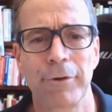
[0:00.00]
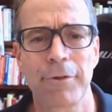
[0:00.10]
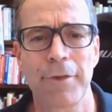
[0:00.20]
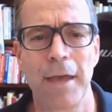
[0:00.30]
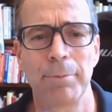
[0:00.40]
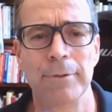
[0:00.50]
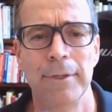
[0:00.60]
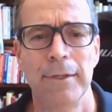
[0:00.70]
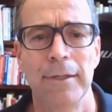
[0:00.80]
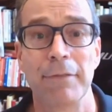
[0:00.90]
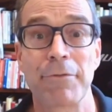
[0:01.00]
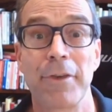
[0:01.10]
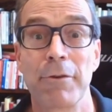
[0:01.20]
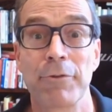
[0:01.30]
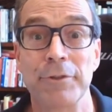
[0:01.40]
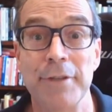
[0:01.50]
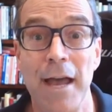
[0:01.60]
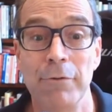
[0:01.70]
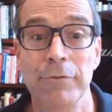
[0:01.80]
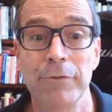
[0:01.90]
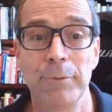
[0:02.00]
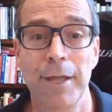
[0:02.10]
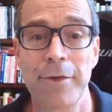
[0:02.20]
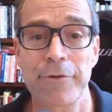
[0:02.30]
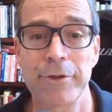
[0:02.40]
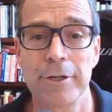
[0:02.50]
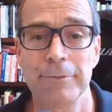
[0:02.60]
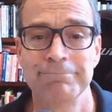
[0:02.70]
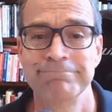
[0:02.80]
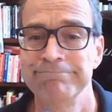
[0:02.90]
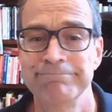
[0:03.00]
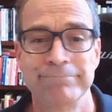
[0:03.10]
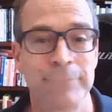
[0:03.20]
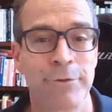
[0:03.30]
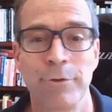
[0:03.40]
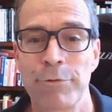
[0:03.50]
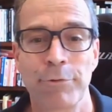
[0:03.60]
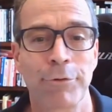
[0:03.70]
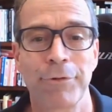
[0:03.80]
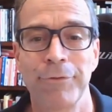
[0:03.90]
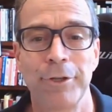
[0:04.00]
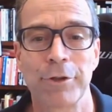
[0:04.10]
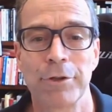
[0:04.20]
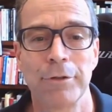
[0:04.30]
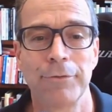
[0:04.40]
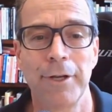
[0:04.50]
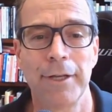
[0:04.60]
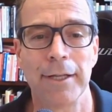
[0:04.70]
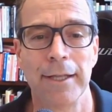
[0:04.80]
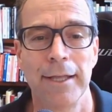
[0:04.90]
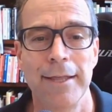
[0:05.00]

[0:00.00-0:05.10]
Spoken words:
For example, if sales are down from last year, there's no source of additional funding.